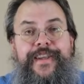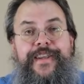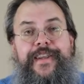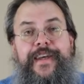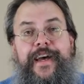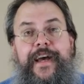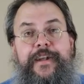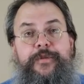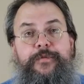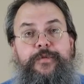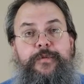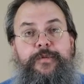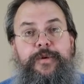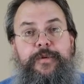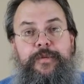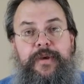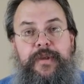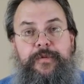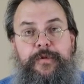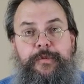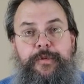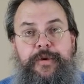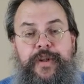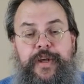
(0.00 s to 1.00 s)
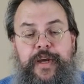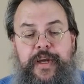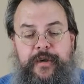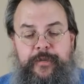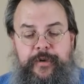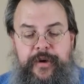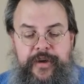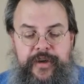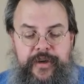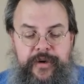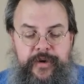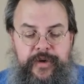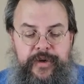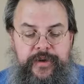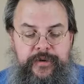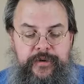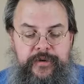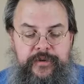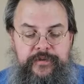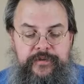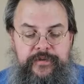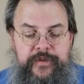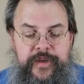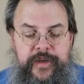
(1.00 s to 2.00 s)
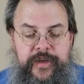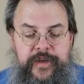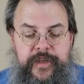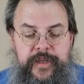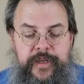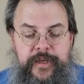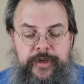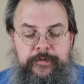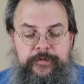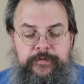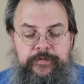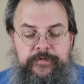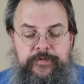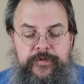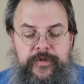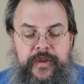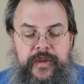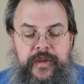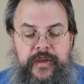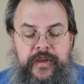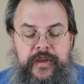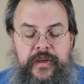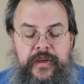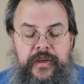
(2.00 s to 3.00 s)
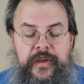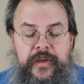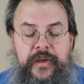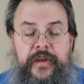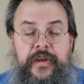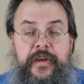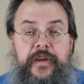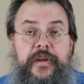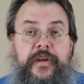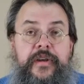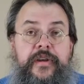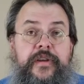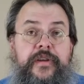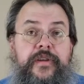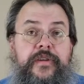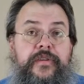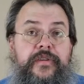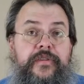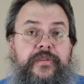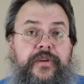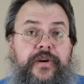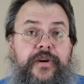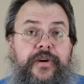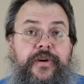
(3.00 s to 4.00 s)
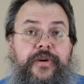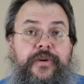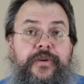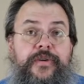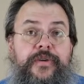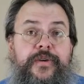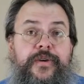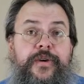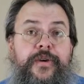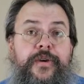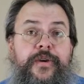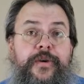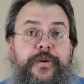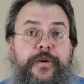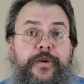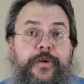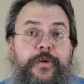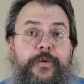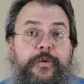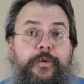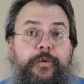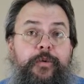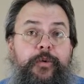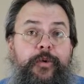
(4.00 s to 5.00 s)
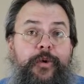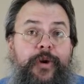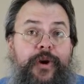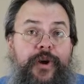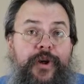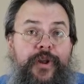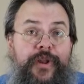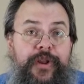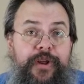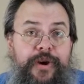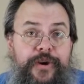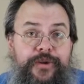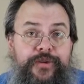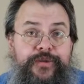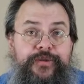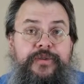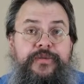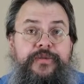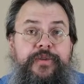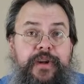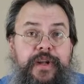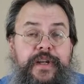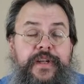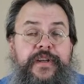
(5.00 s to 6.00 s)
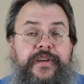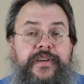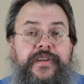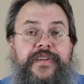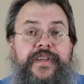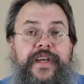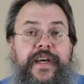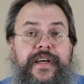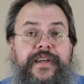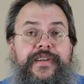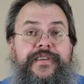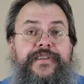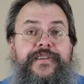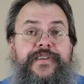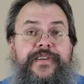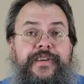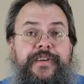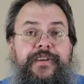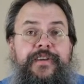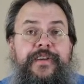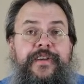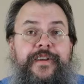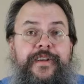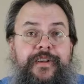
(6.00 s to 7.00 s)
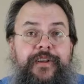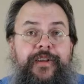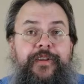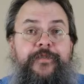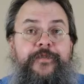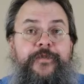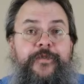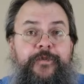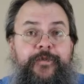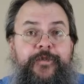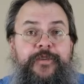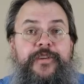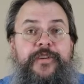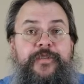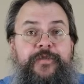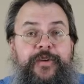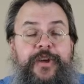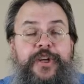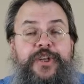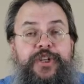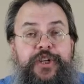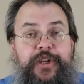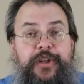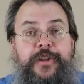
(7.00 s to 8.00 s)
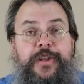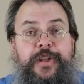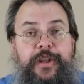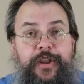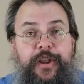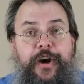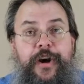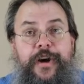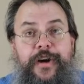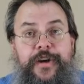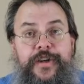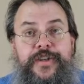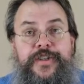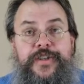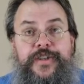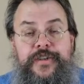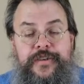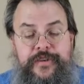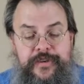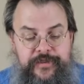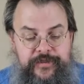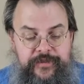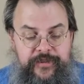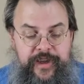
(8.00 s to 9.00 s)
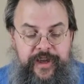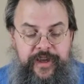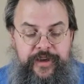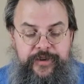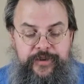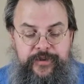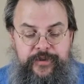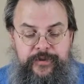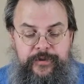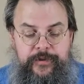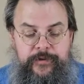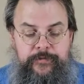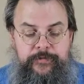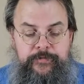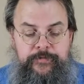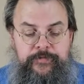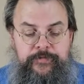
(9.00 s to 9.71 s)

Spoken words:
That's what we mean when we talk about going to infinity. So close to infinity just says sufficiently large values.